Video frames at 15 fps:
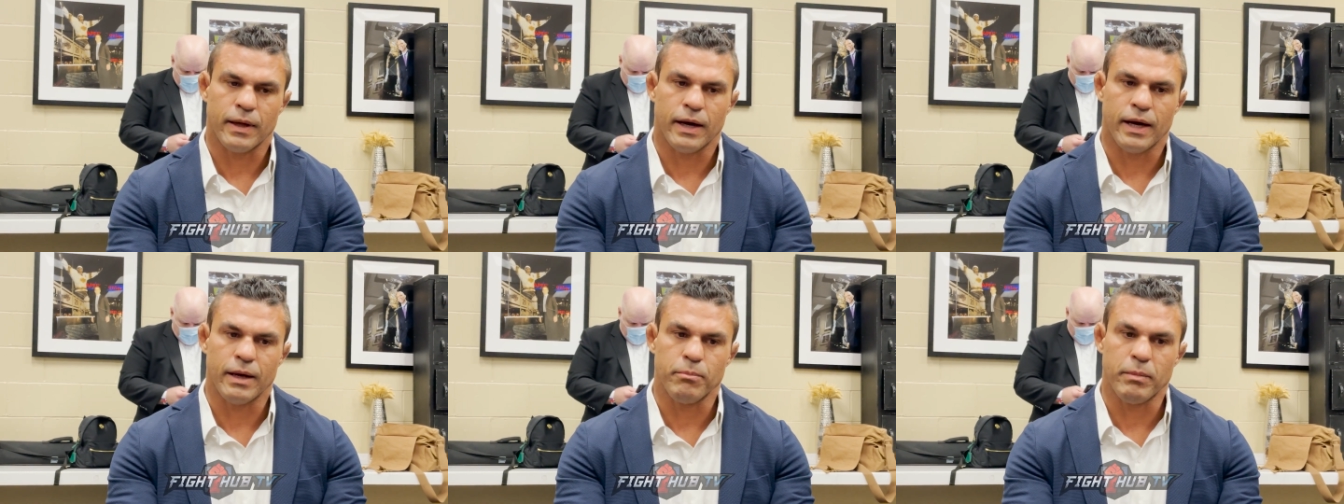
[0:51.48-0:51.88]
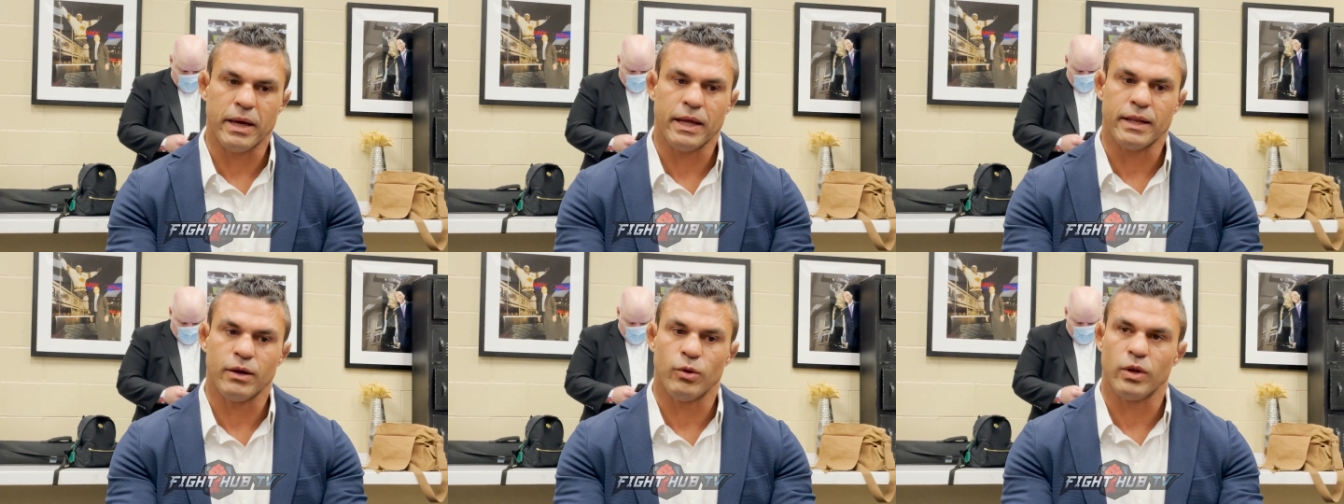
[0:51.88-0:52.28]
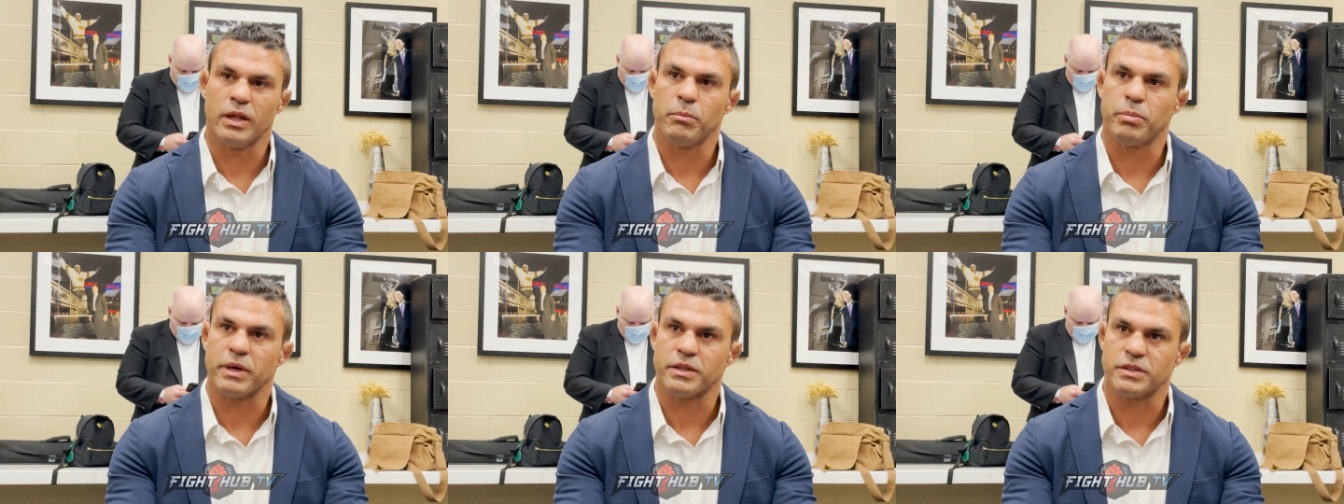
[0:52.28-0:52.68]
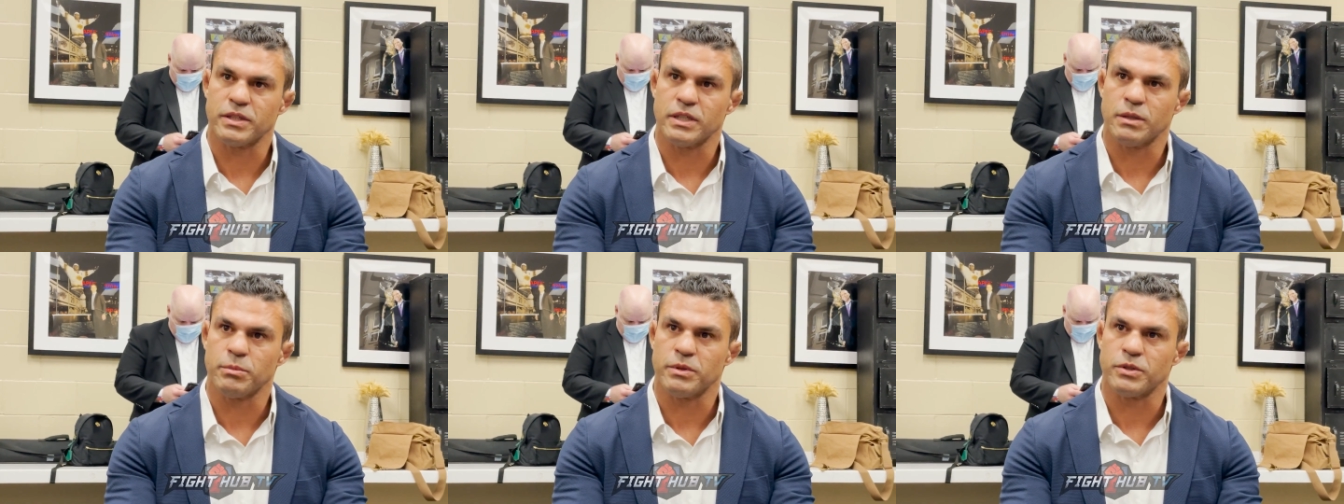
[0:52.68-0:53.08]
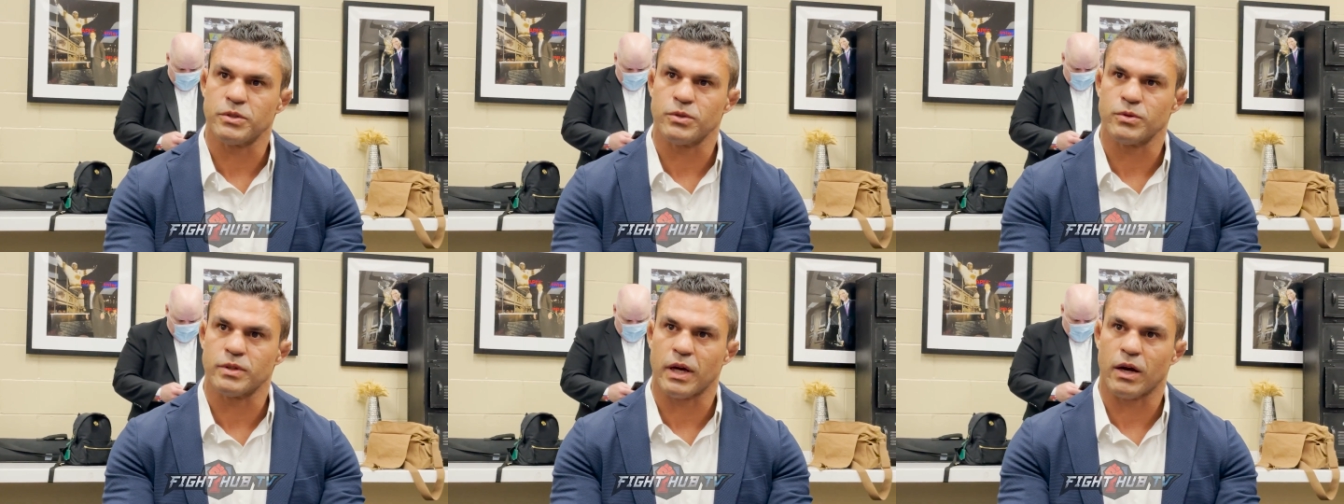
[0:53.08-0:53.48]
I made the Olympic team in
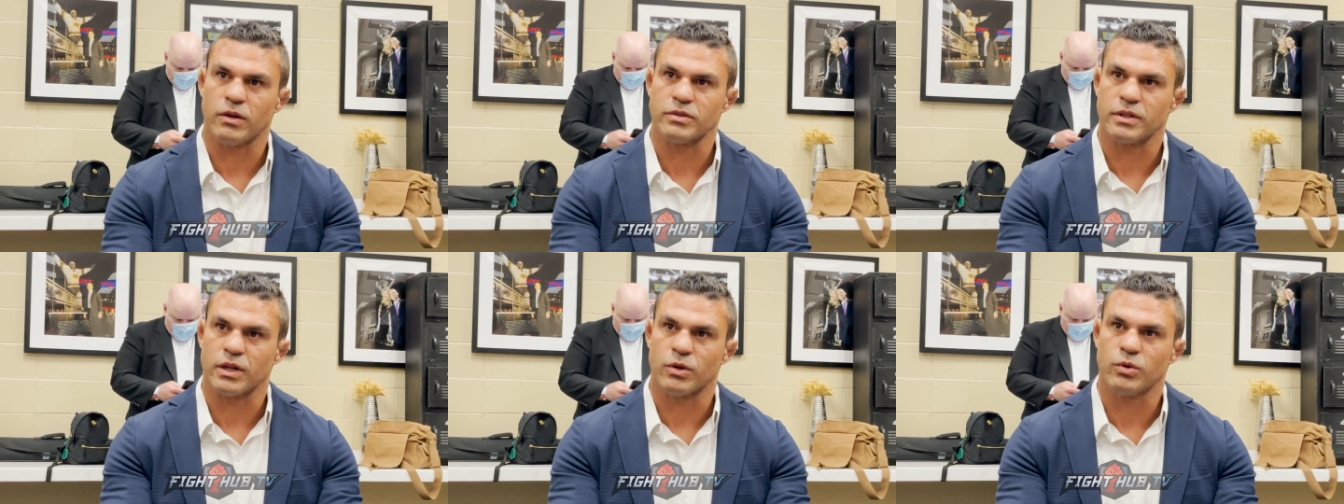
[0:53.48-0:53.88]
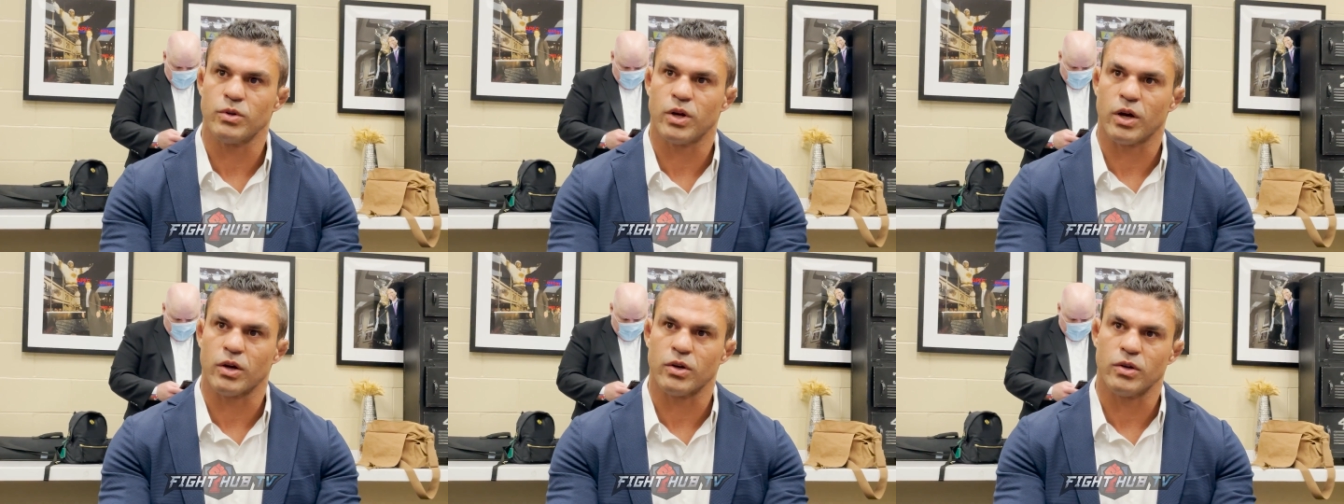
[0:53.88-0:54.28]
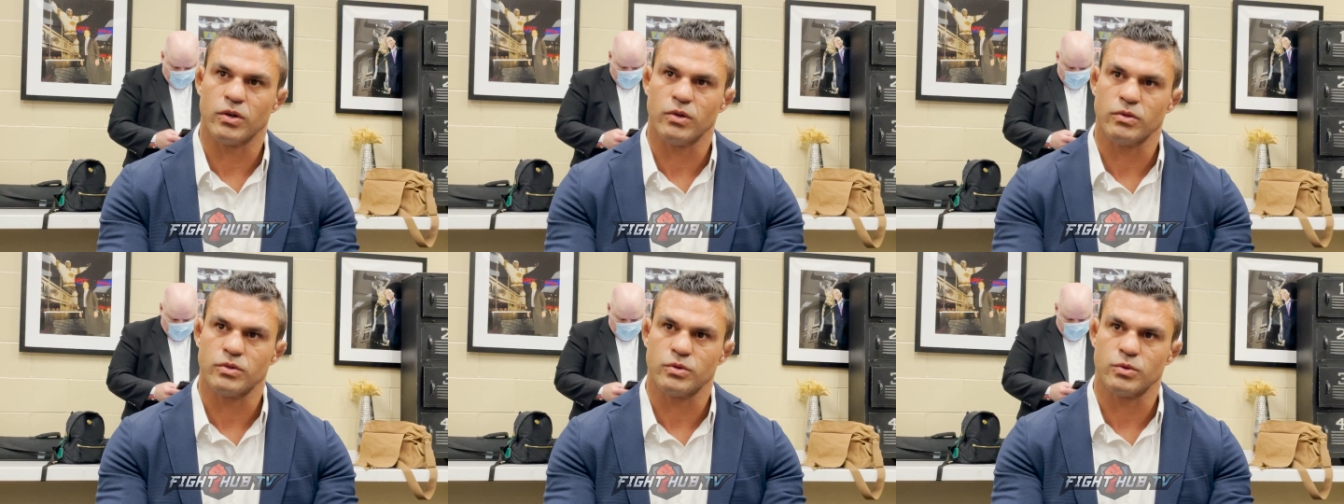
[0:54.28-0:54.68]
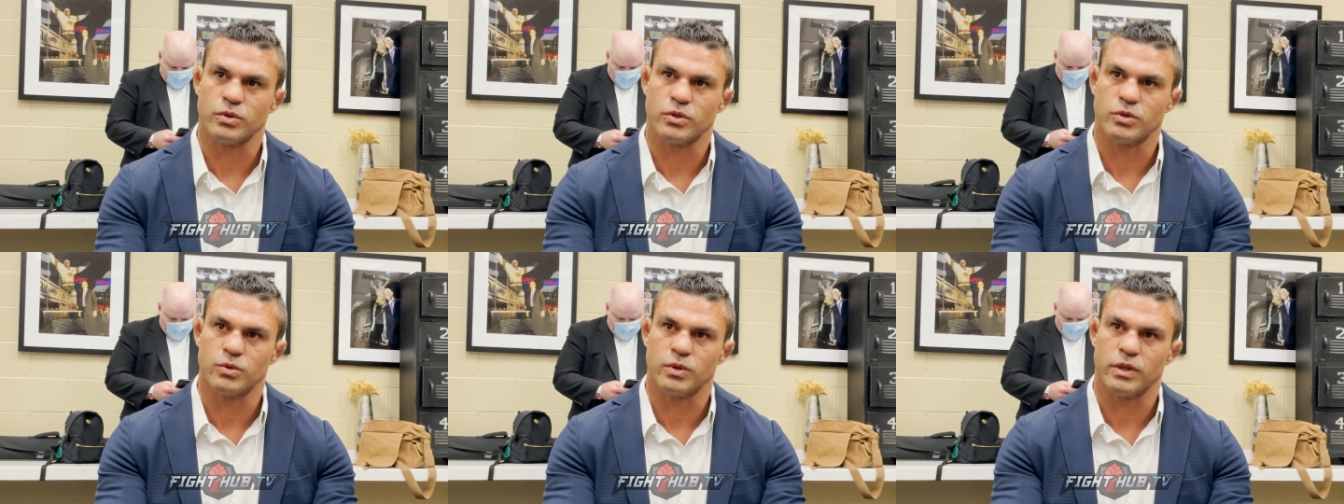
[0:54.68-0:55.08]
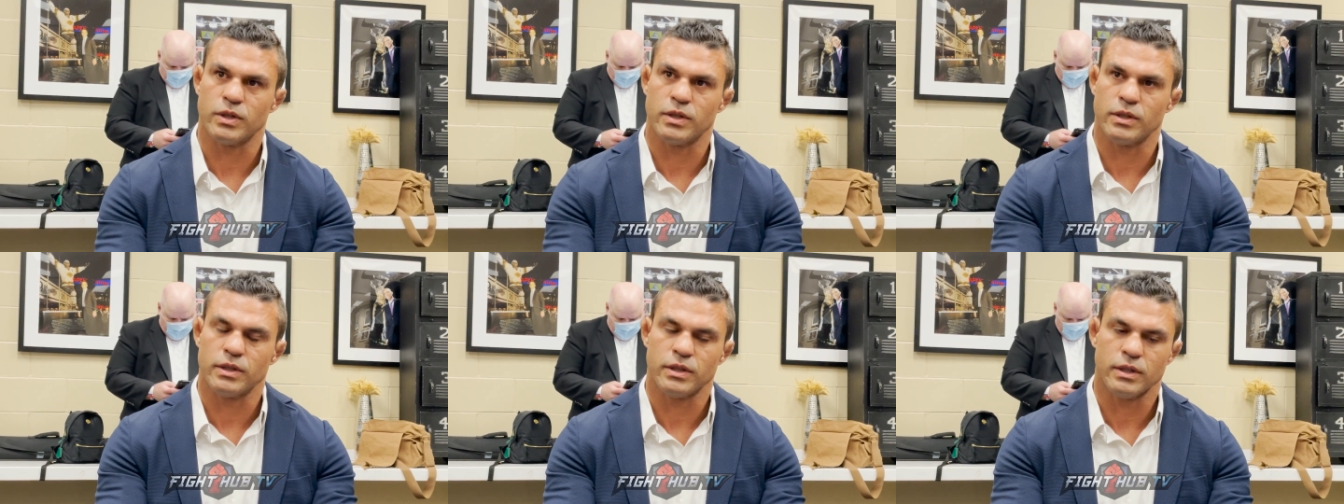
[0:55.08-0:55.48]
2000. I could not go due
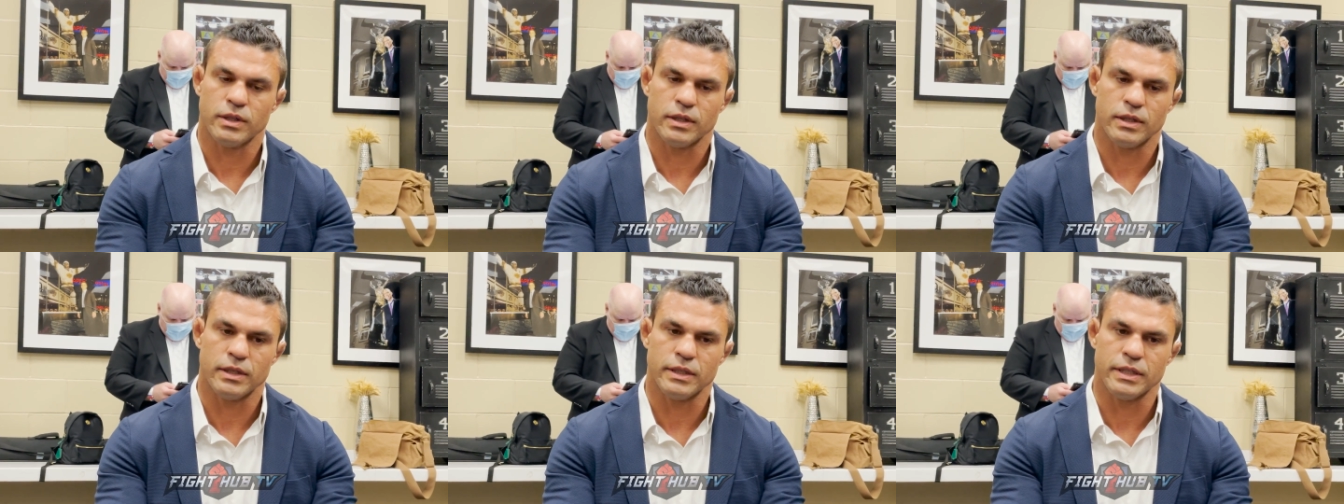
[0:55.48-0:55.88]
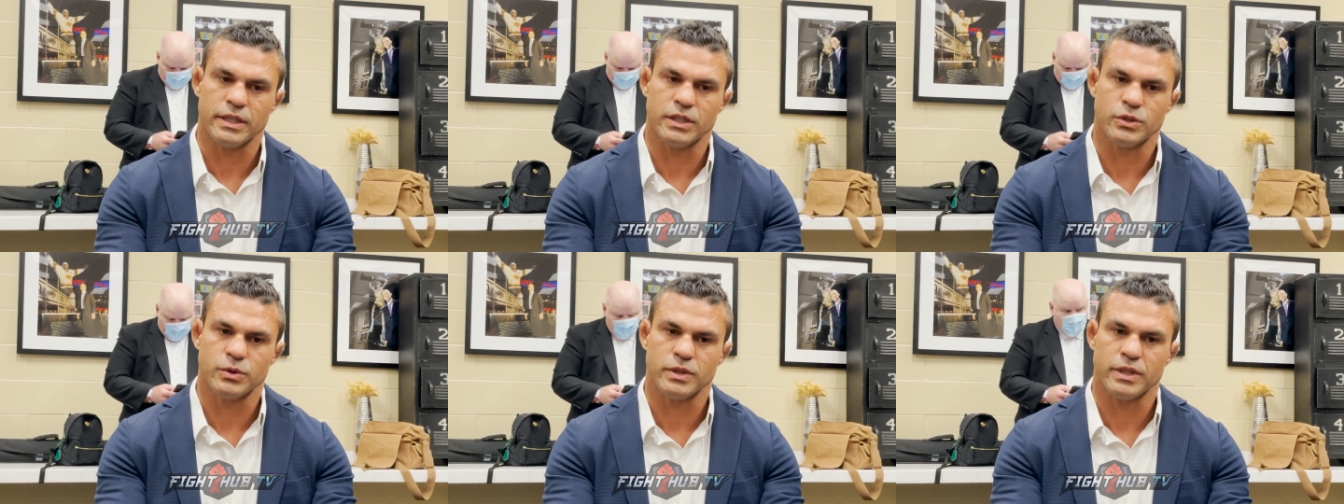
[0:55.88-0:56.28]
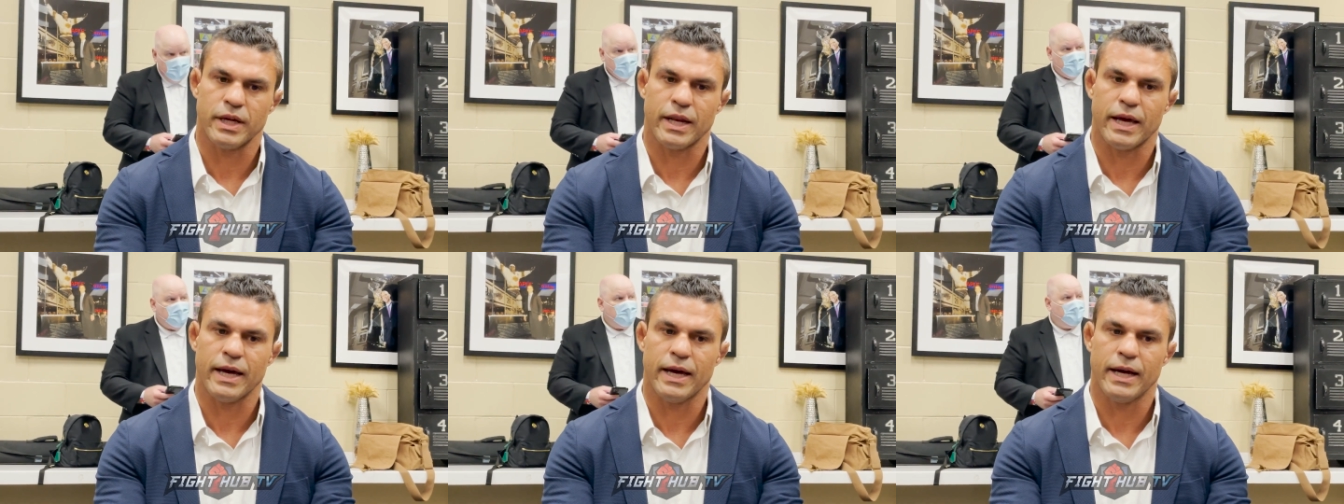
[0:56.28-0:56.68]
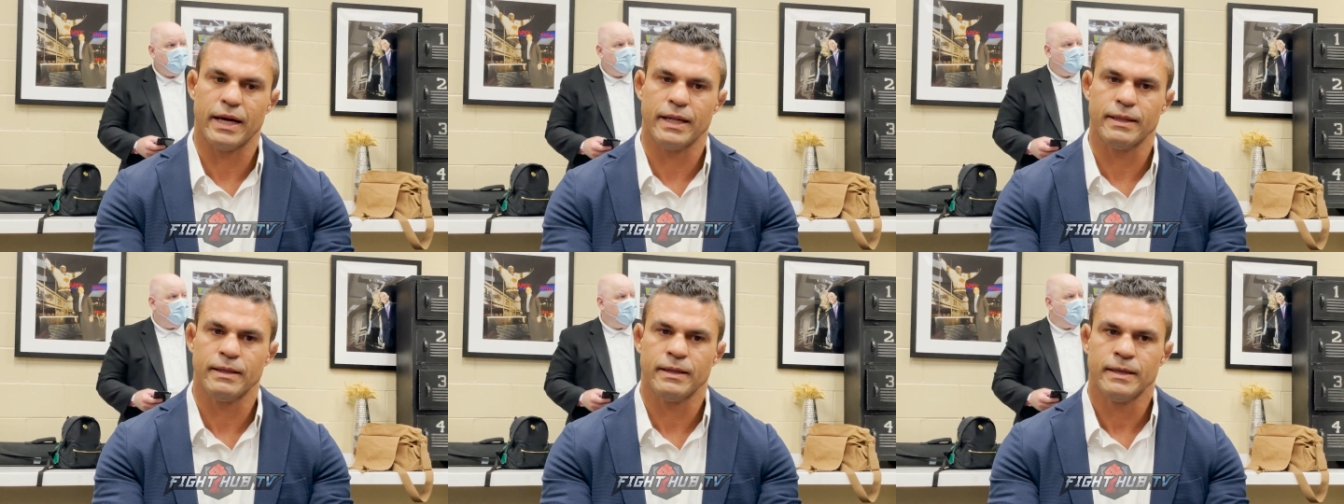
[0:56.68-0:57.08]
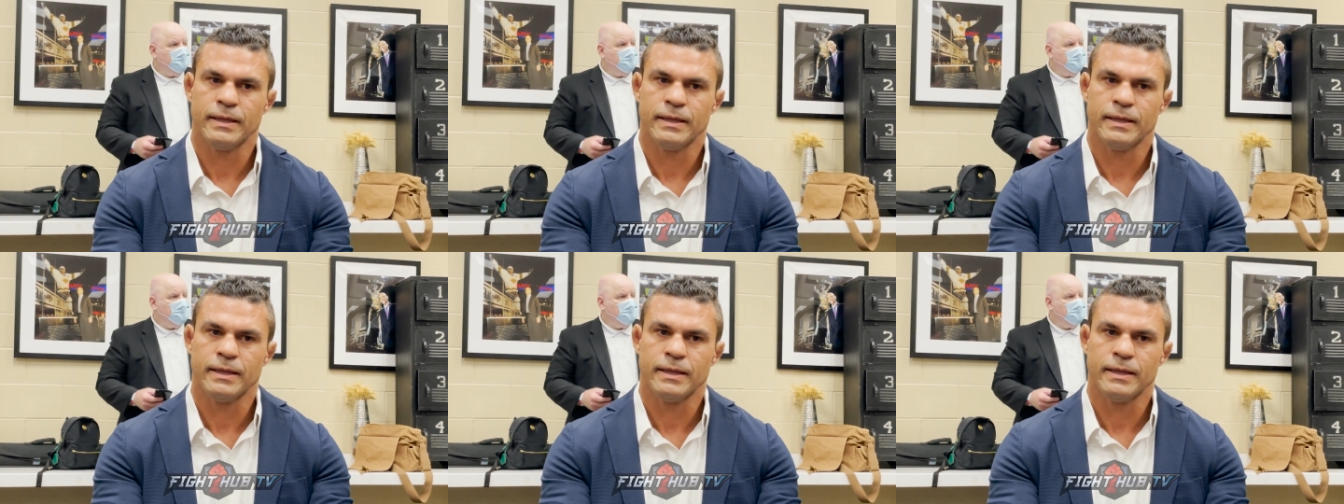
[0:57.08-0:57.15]
to a knee injury that I had.